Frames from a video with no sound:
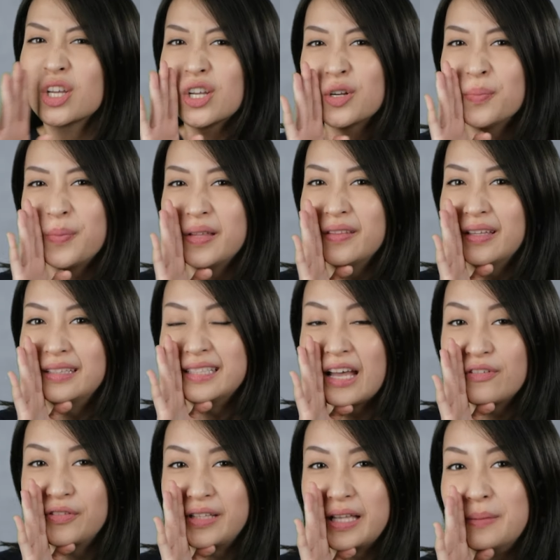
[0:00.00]
could have been the
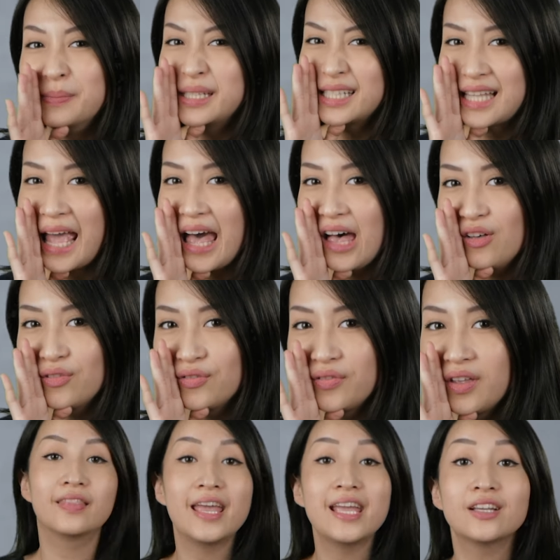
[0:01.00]
devil himself.
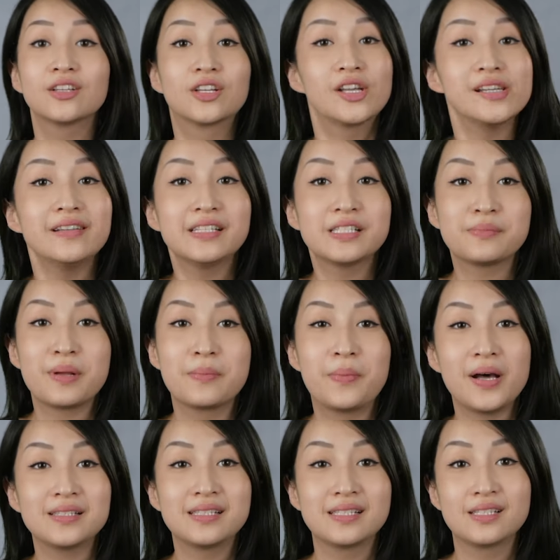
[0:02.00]
Thank goodness my
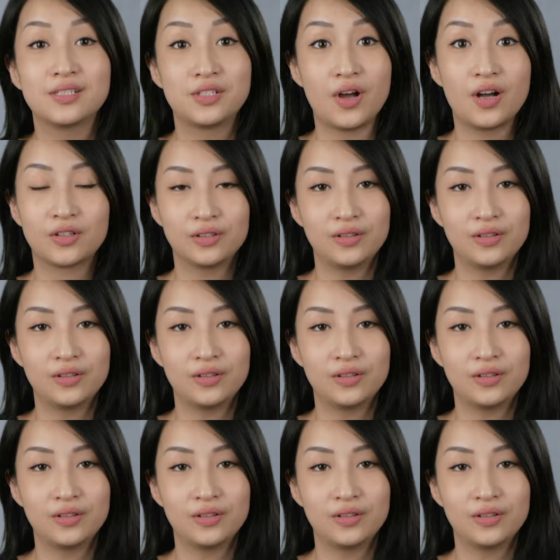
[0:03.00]
boss is a dog